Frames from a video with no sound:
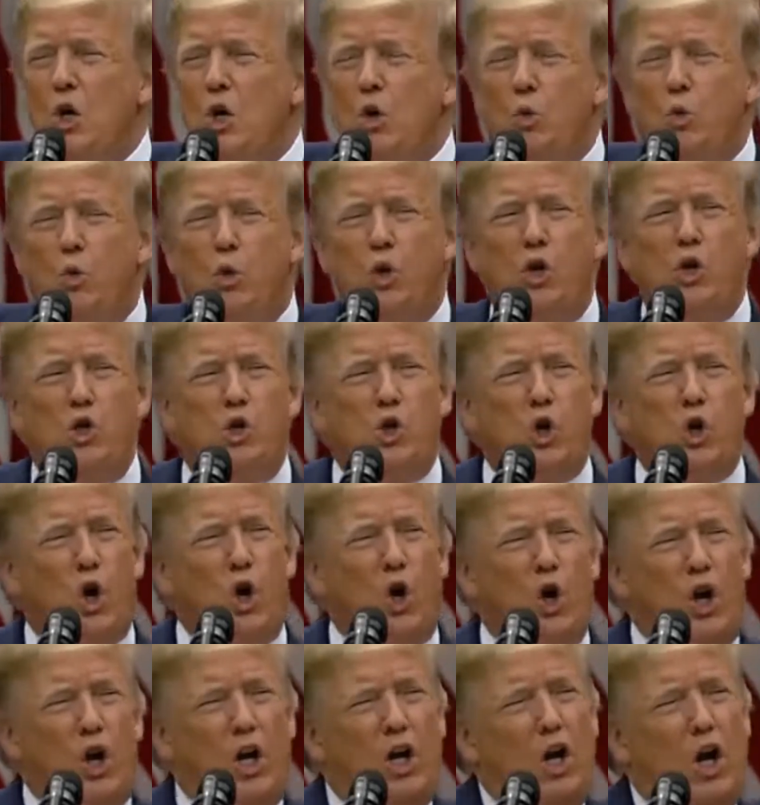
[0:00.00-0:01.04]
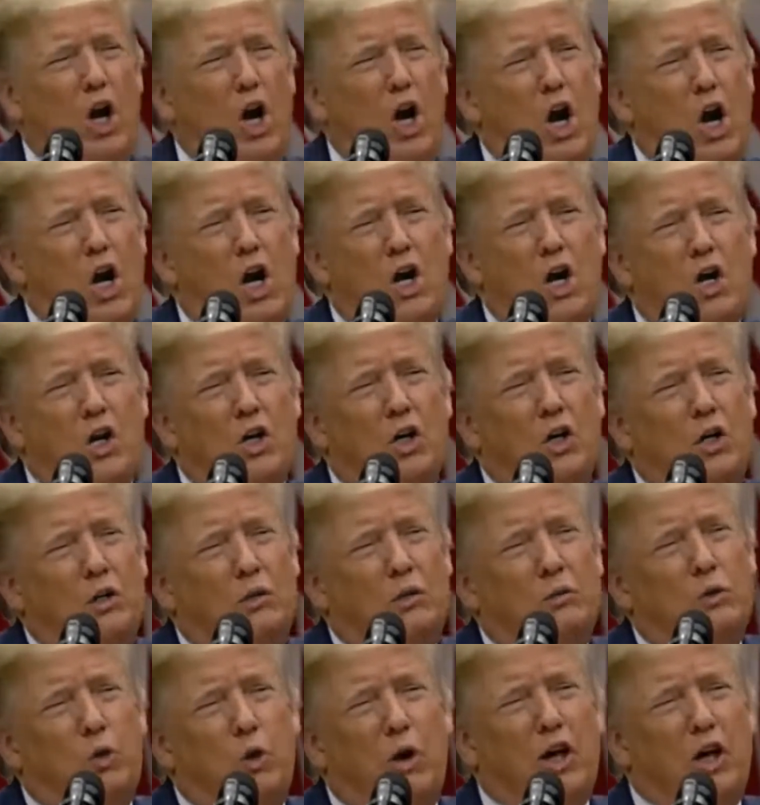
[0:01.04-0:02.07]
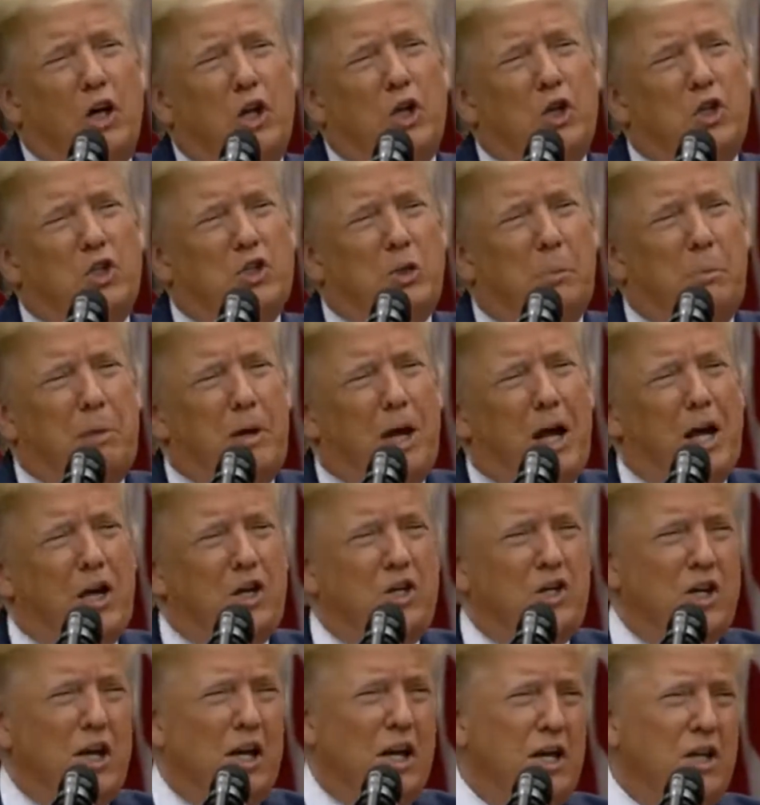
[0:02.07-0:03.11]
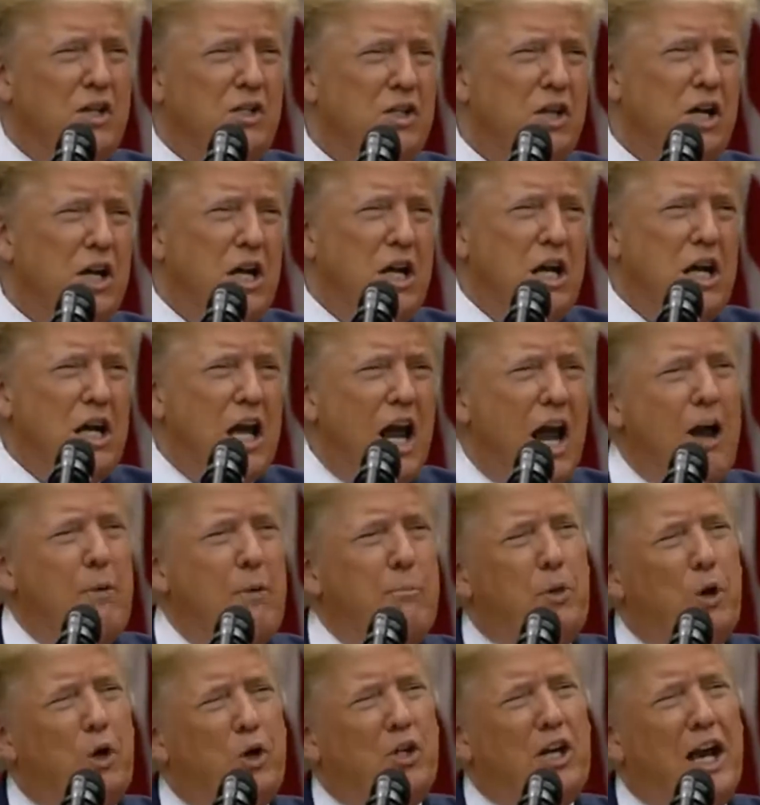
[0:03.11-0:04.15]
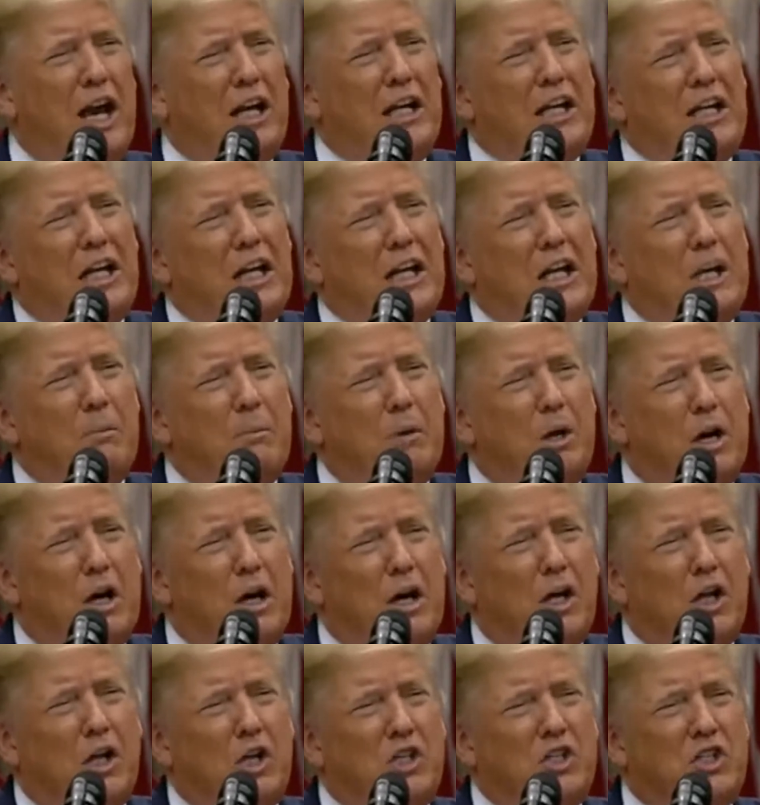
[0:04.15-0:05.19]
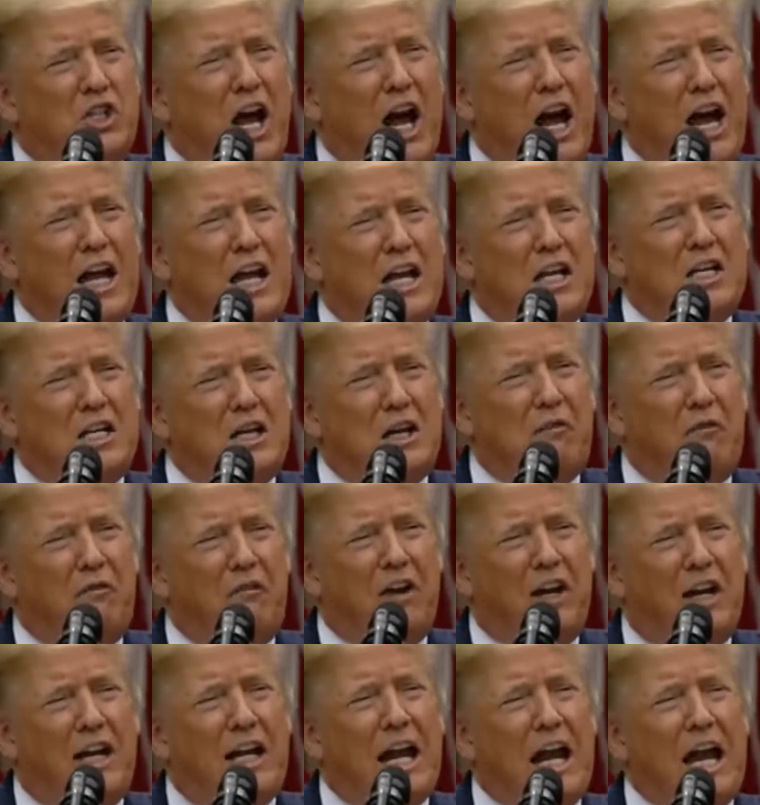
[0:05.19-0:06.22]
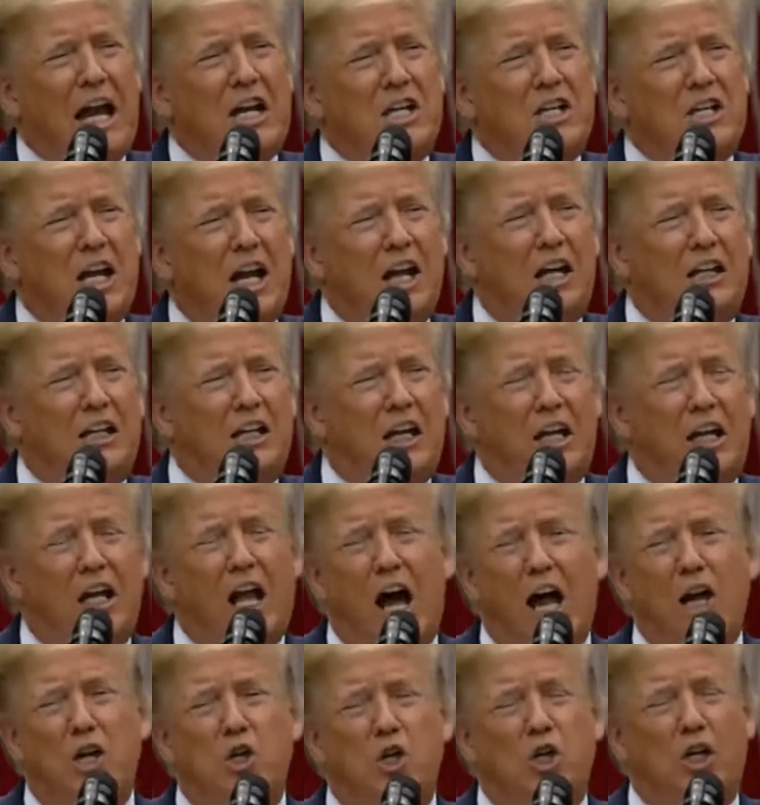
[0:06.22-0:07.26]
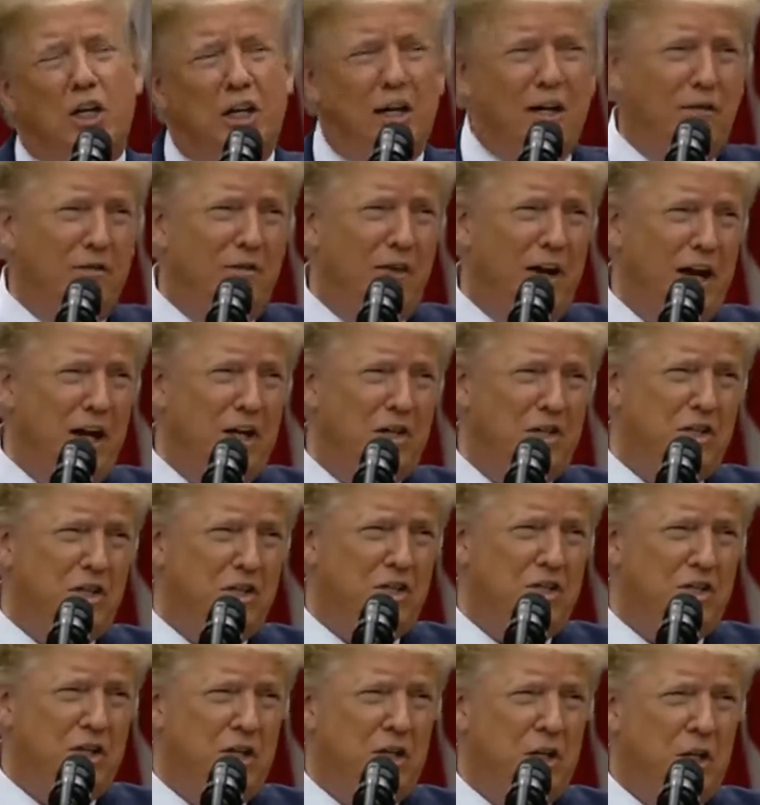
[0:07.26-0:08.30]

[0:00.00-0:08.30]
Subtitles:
reshoring our critical supply chains, and protecting America's scientific and technological advances.